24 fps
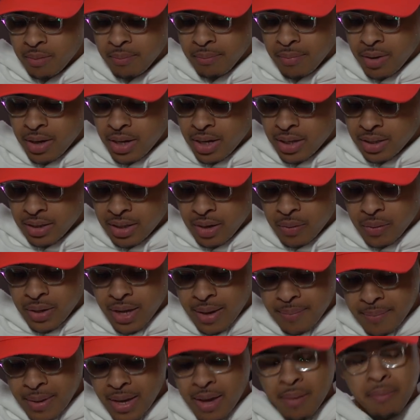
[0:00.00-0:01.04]
But they were
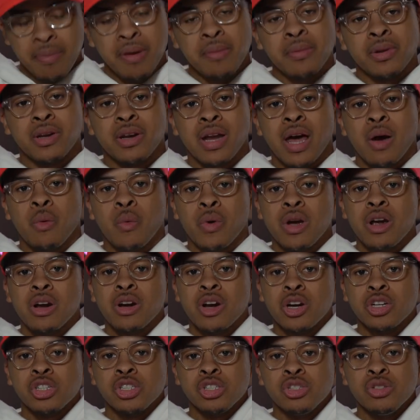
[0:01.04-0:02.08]
like, man, people are not wearing
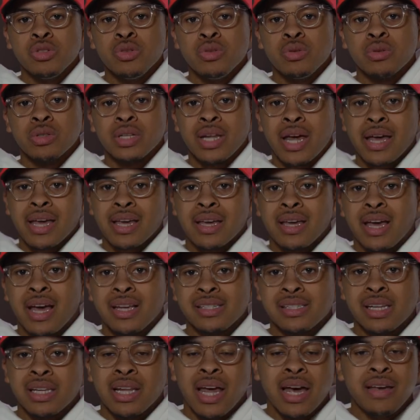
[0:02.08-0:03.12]
our shoe like
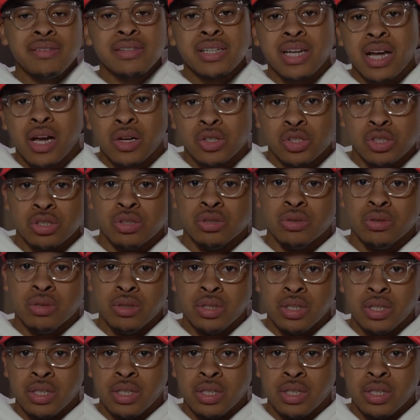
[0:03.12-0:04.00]
as a lifestyle shoe.